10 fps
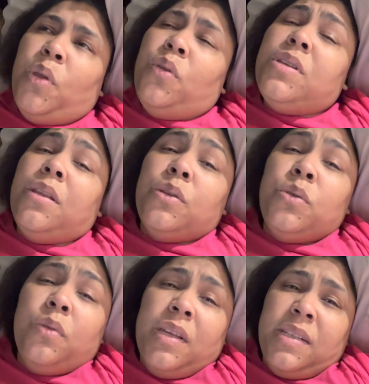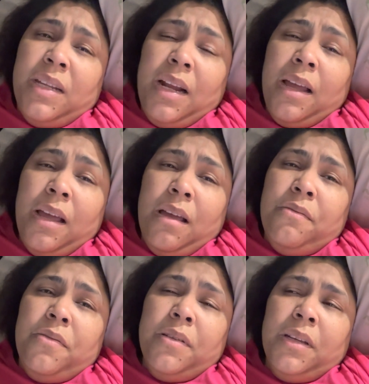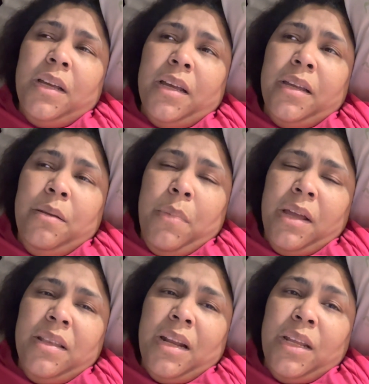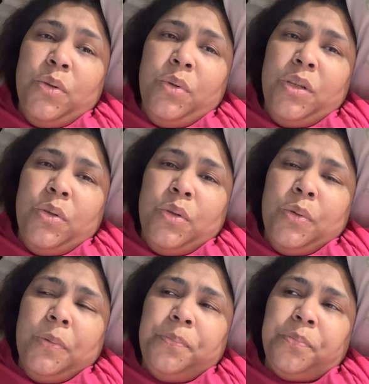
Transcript: those are the two things that I have in mind that I do need to do